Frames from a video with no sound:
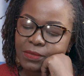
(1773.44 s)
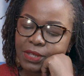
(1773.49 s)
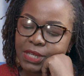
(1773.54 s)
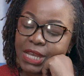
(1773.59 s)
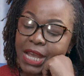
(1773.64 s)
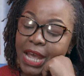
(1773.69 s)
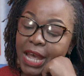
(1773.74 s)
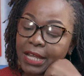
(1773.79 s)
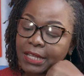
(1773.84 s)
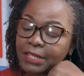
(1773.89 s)

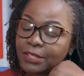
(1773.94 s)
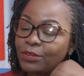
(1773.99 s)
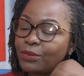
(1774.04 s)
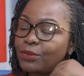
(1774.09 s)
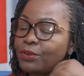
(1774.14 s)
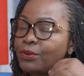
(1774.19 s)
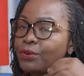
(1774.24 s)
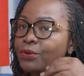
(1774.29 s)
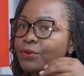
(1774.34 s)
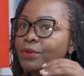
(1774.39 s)
Yeah,
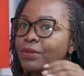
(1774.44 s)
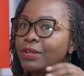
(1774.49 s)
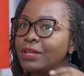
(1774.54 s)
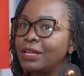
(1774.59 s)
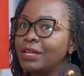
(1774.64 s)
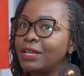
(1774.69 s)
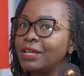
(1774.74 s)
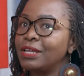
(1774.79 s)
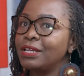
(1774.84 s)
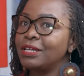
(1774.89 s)
so
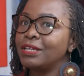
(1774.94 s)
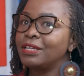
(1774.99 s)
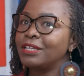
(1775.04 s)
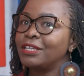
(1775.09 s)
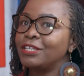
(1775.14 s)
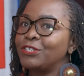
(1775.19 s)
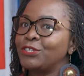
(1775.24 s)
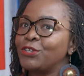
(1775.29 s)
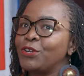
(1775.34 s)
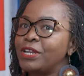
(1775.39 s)

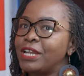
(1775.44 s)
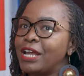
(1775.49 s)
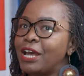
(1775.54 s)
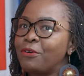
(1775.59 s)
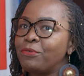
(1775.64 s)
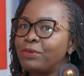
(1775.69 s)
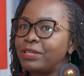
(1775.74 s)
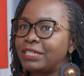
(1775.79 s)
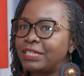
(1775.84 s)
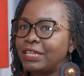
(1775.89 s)
so
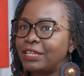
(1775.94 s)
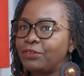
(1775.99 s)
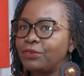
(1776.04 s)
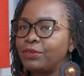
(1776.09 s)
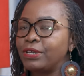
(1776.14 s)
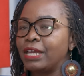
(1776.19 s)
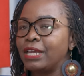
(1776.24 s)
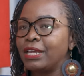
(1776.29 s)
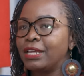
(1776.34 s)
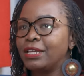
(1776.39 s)
now we said,
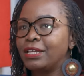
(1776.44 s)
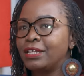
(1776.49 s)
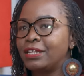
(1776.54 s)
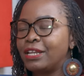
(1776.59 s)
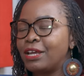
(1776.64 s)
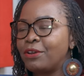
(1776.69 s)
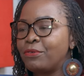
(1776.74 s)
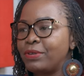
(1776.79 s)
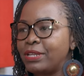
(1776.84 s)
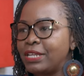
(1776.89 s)
okay,
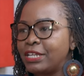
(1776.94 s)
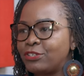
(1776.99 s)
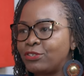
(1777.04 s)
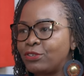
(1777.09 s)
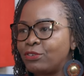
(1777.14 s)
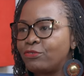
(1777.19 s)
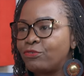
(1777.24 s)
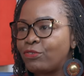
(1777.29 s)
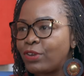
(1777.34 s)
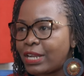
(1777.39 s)
now we need
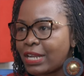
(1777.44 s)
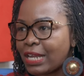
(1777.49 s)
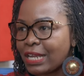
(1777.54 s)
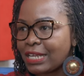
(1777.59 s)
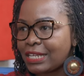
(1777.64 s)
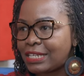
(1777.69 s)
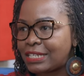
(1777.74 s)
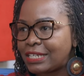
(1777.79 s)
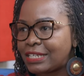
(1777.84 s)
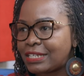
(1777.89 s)
to look for an
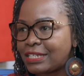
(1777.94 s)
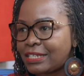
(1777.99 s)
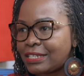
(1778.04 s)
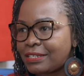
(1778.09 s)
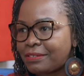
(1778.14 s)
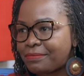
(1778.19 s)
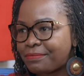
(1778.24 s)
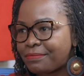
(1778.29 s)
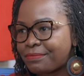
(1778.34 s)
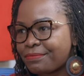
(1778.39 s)

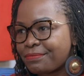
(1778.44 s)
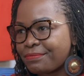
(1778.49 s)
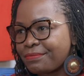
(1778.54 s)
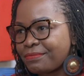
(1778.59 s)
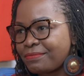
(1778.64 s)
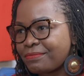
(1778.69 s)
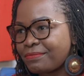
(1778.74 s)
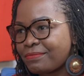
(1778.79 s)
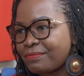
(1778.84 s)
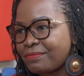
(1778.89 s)
architect
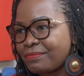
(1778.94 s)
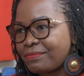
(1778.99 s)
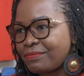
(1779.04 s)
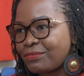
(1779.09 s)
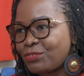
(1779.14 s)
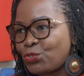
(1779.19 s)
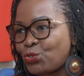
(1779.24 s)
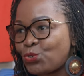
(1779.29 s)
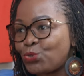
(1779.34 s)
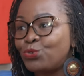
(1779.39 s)

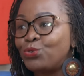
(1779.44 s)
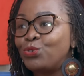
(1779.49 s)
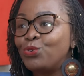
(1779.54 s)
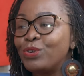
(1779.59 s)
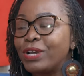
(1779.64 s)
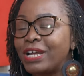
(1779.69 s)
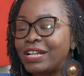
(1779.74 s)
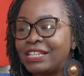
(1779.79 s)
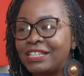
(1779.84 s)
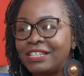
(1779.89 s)
to
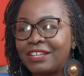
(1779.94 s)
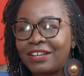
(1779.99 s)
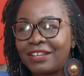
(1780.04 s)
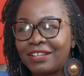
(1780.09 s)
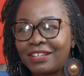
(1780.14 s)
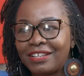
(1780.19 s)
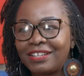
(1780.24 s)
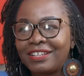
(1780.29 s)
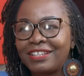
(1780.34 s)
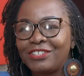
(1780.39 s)
look at
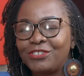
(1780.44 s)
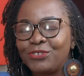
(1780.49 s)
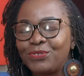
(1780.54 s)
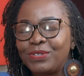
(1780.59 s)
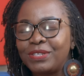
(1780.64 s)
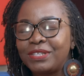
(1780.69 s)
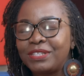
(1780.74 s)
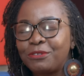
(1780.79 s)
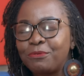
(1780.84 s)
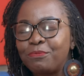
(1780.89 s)

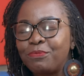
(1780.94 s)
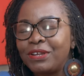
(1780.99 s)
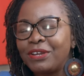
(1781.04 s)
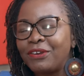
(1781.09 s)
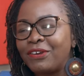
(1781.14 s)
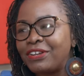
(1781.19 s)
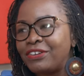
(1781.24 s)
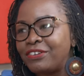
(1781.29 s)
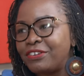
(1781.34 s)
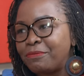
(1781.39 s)
to to
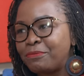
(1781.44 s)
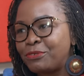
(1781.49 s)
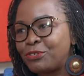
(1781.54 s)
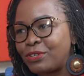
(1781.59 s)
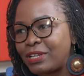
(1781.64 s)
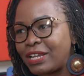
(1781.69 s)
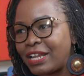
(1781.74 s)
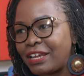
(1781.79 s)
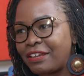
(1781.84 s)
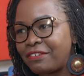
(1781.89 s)
bring our dream
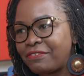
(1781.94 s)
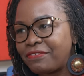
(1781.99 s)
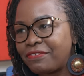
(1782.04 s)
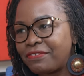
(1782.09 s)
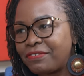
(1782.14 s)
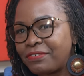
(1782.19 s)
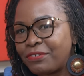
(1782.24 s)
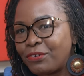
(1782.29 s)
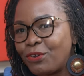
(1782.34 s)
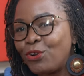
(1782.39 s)
to
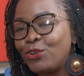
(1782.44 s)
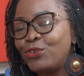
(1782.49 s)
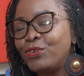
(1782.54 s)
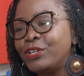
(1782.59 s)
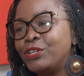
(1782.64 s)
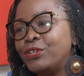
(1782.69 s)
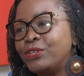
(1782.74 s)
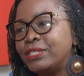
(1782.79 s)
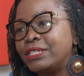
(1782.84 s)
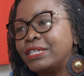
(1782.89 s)
life. All
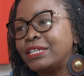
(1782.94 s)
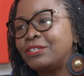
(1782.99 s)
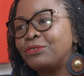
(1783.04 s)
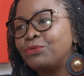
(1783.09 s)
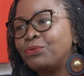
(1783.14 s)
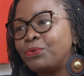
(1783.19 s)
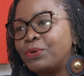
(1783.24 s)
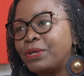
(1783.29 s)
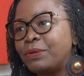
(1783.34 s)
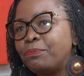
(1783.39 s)
we knew is
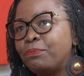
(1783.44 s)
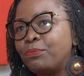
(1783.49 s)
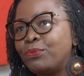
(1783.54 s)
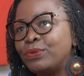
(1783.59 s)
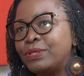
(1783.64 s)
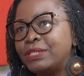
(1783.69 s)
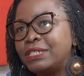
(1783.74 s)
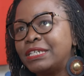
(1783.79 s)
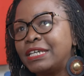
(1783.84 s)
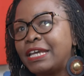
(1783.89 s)
that we were
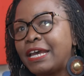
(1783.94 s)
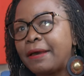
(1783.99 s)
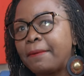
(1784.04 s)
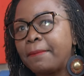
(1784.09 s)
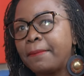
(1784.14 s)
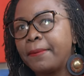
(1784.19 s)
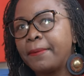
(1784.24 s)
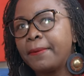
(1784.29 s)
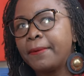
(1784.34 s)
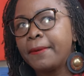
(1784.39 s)
putting
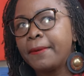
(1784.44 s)
up